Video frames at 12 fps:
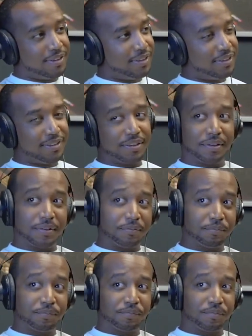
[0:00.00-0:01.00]
shoot him with?
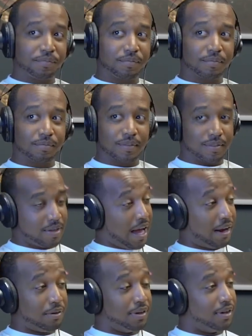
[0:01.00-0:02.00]
I
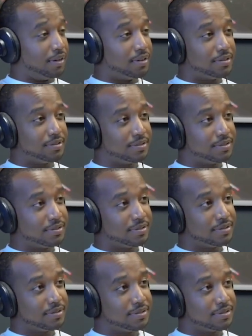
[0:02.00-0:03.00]
don't know. Probably like a
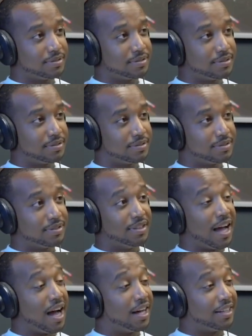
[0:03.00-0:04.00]
bow and arrow or something
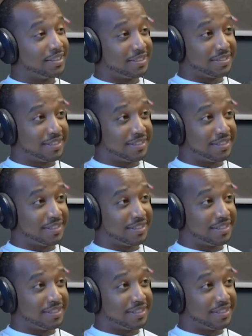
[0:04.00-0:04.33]
dope, nah, huh?